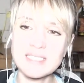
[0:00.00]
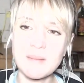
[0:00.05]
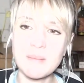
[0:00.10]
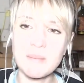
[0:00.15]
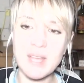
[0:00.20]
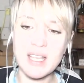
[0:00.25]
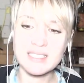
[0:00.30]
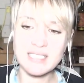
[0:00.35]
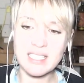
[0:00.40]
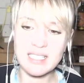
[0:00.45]

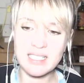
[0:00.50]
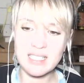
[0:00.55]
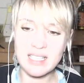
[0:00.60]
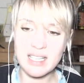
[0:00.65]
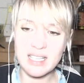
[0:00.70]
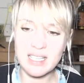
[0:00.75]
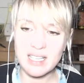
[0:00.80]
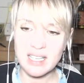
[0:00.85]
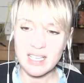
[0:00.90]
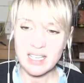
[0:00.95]

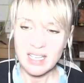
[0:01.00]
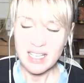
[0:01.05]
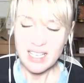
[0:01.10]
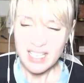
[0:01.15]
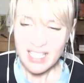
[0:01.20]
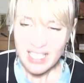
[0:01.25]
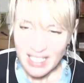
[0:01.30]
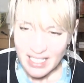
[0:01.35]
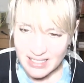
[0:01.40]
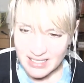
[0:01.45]

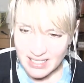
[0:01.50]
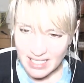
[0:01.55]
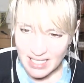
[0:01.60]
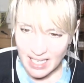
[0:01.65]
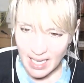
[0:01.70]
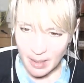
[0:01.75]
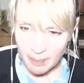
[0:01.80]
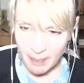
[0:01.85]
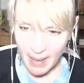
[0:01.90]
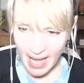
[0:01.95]
Is it
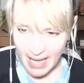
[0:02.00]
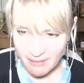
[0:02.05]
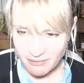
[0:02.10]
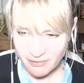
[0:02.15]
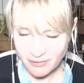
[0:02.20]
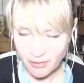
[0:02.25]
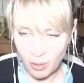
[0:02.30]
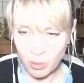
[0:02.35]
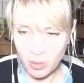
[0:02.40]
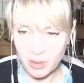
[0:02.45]
like
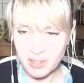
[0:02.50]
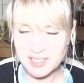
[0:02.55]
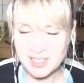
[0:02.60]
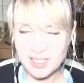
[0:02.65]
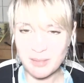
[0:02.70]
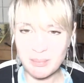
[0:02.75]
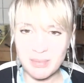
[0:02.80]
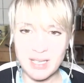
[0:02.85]
painful or is it